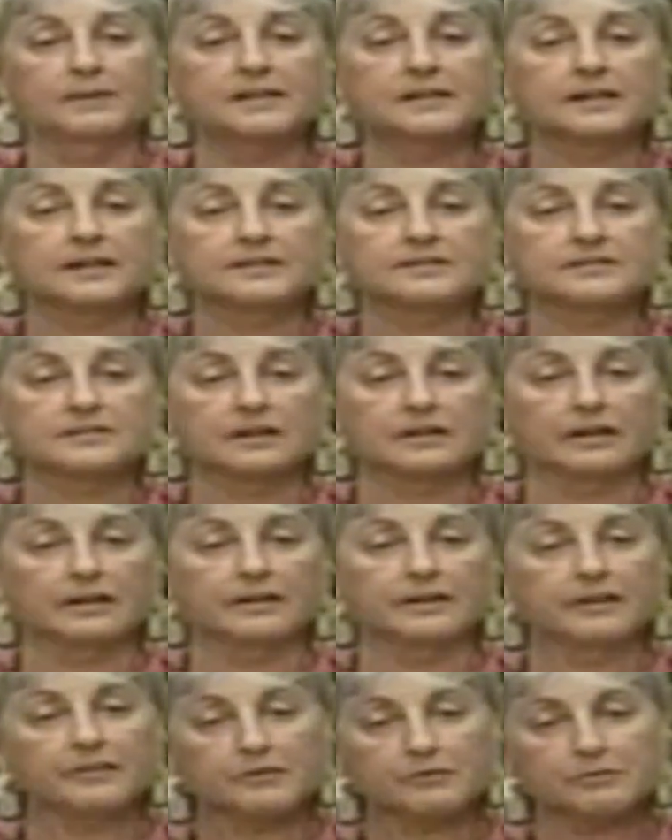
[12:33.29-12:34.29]
Because
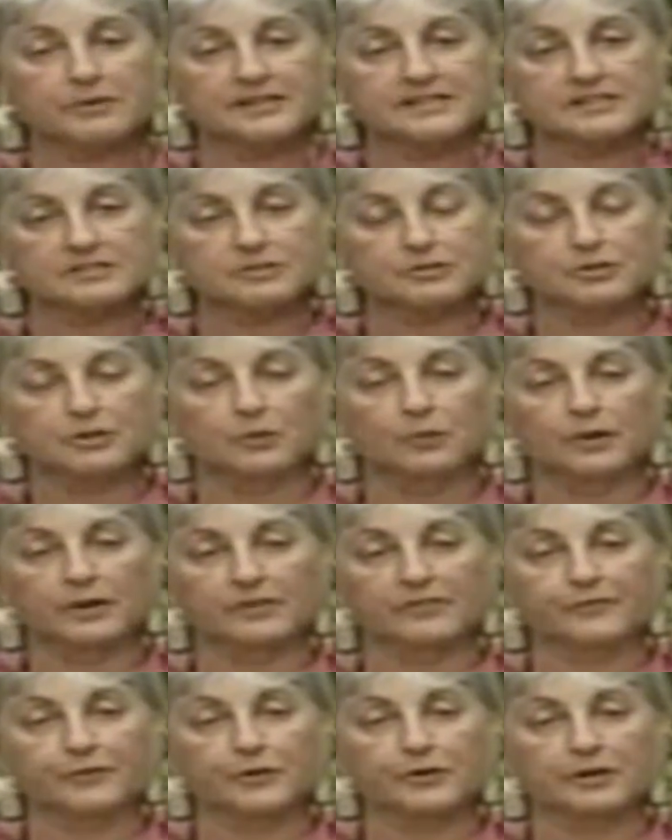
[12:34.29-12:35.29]
another reason you don't
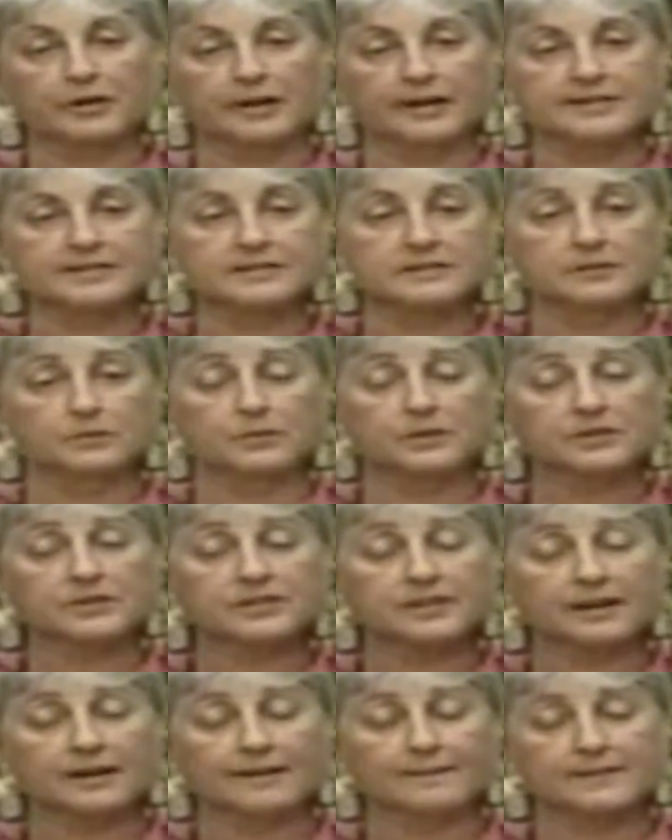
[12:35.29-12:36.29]
want to fertilize in the
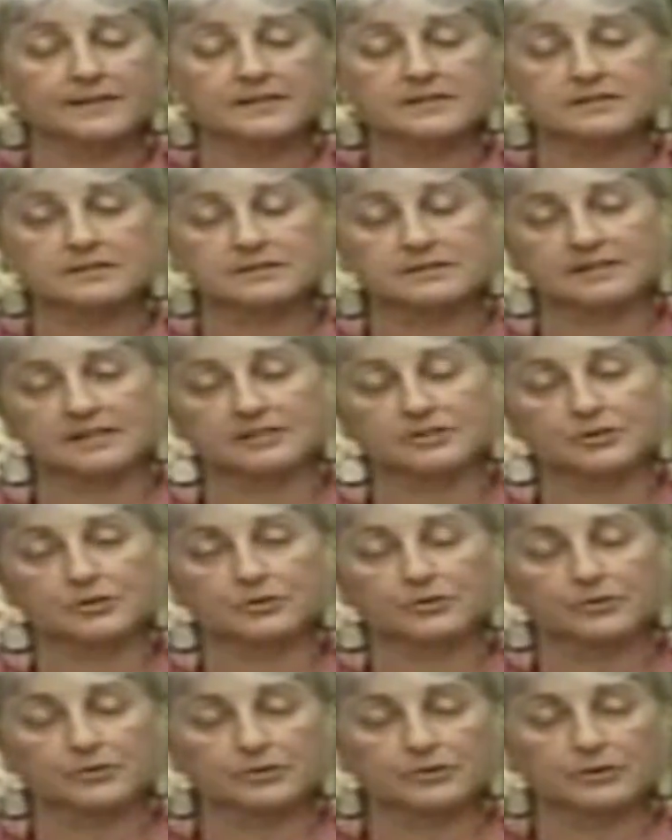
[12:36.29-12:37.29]
wintertime is that
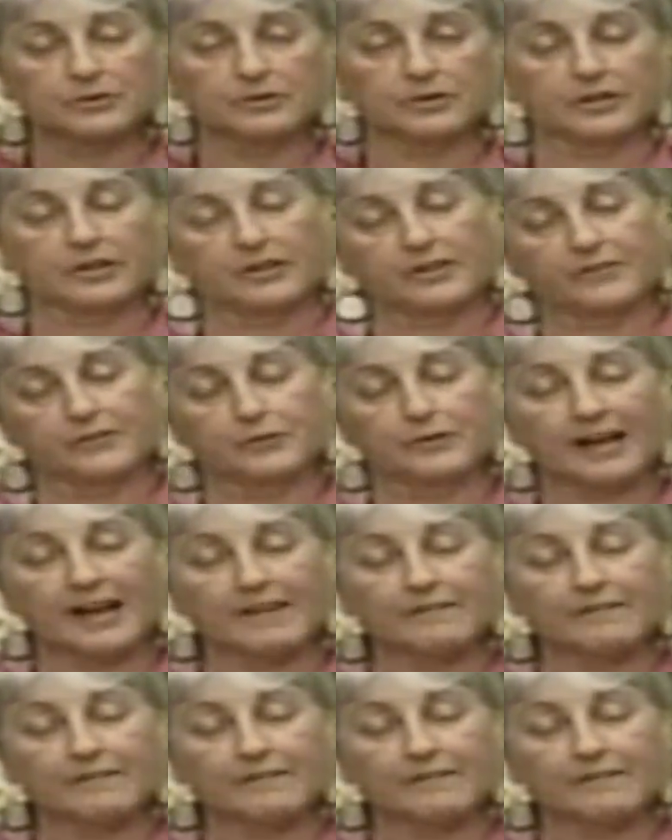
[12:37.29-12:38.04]
if you